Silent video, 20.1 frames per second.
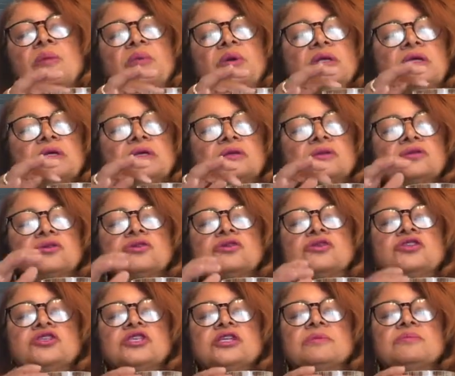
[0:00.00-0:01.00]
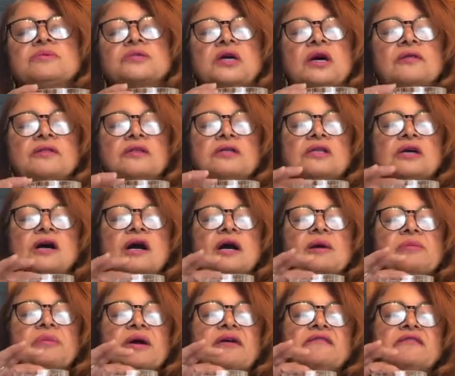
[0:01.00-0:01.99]
little chips on the
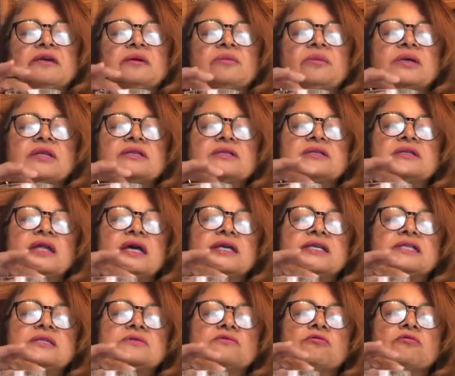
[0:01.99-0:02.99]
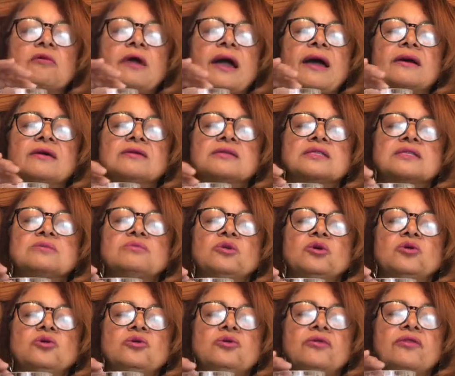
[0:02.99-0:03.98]
top of it, but it's a nice round
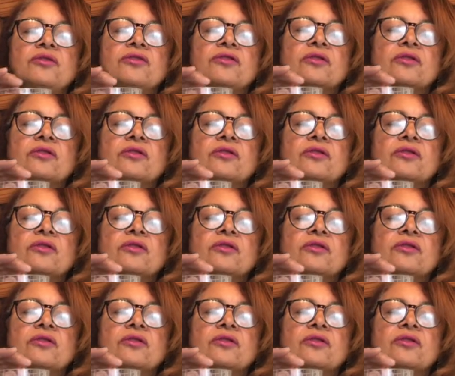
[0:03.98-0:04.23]
smooth